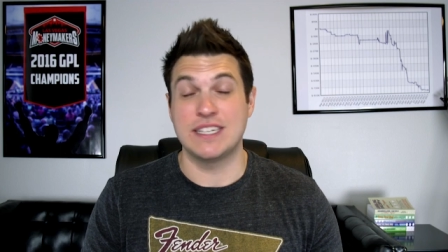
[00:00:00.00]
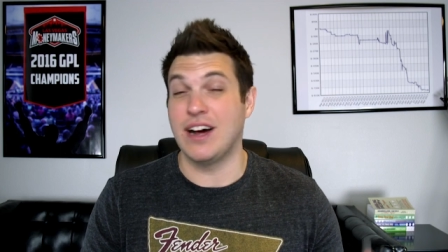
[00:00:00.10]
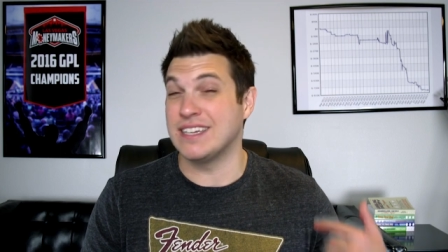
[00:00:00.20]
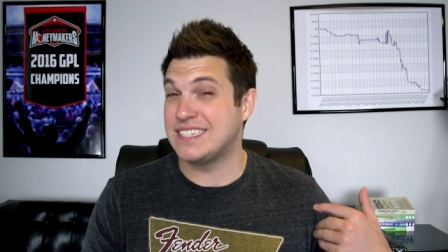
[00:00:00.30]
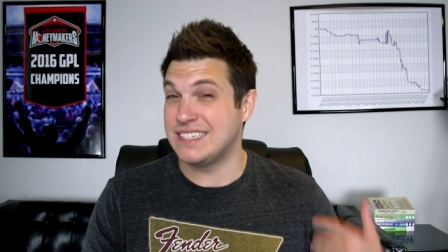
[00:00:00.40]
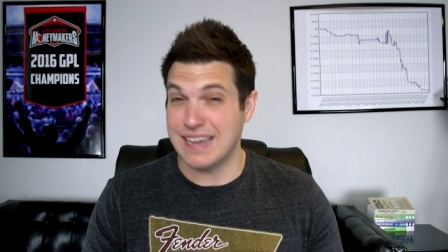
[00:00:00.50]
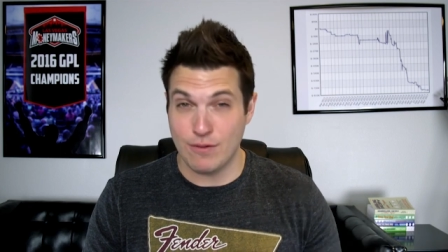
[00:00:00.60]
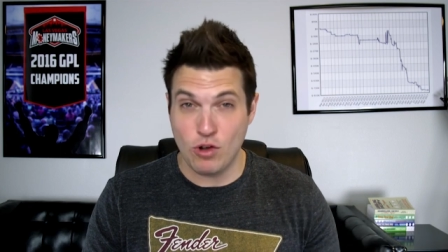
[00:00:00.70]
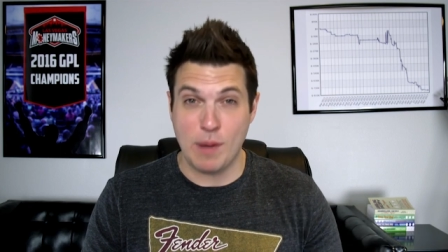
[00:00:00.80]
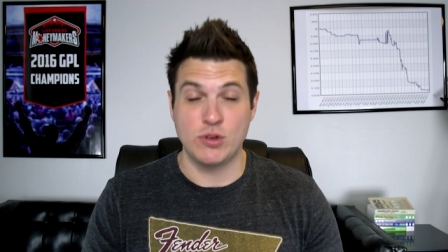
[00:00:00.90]
out on
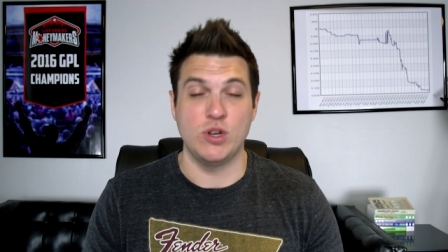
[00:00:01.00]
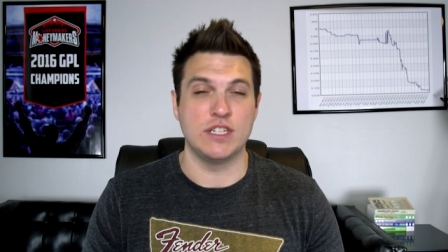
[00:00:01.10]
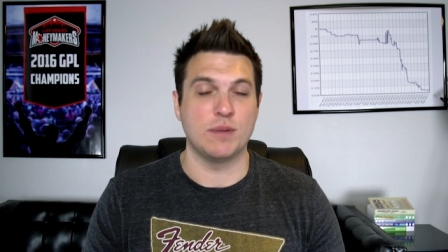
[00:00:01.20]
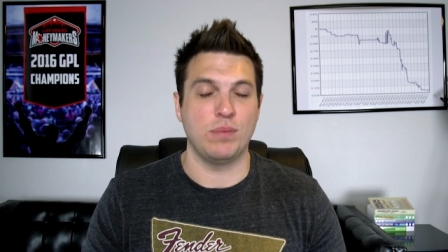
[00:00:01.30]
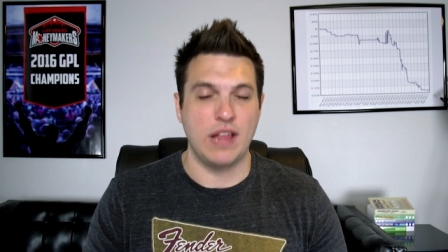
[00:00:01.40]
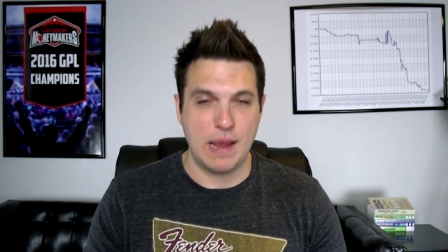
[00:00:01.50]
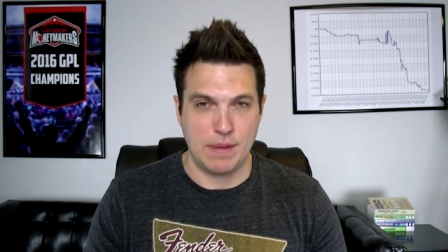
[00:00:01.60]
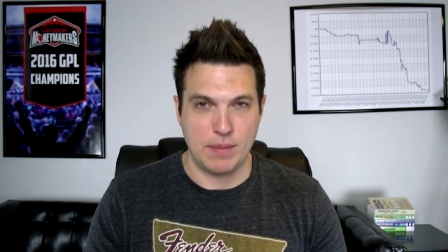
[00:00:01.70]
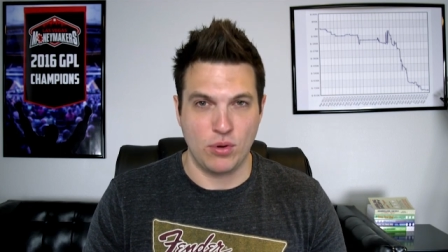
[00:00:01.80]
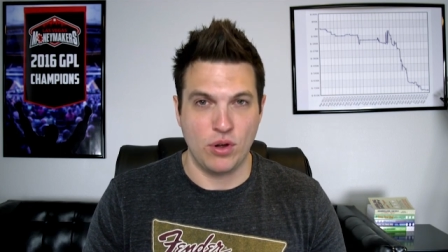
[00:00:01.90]
several opportunities to play
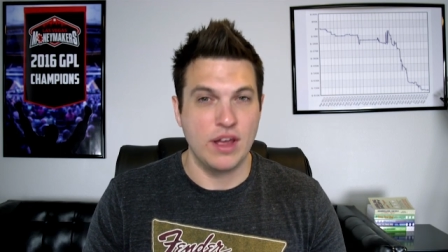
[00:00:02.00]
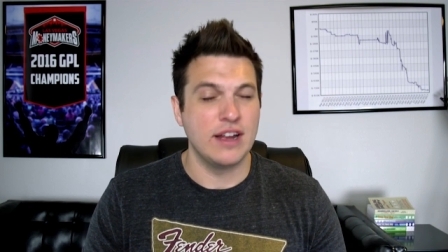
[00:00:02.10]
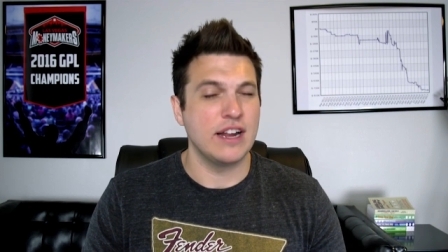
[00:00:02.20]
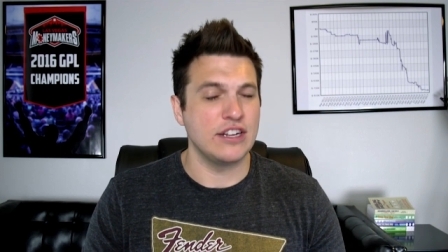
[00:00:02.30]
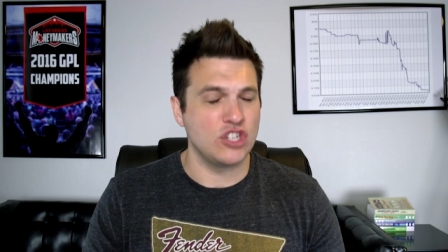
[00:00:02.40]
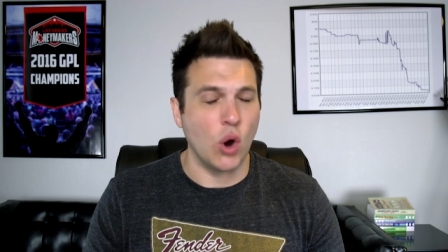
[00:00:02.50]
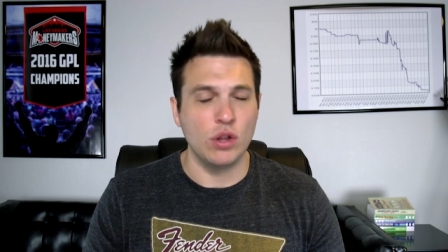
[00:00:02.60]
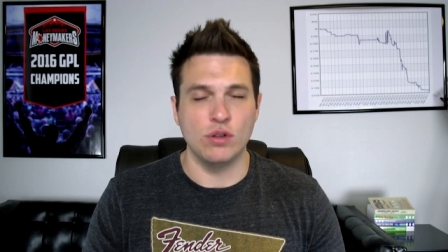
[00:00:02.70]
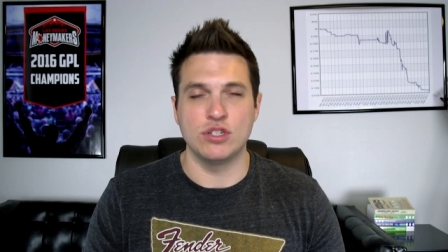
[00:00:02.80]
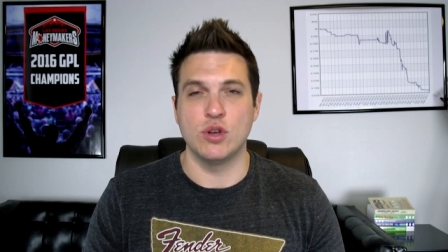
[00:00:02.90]
people, and
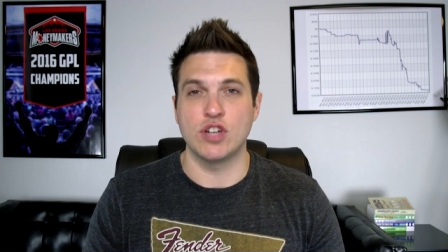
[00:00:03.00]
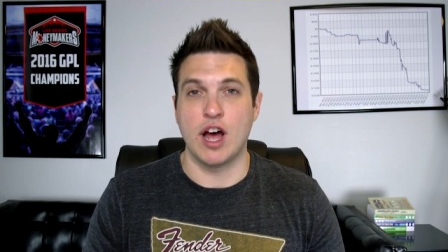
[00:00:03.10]
don't lose those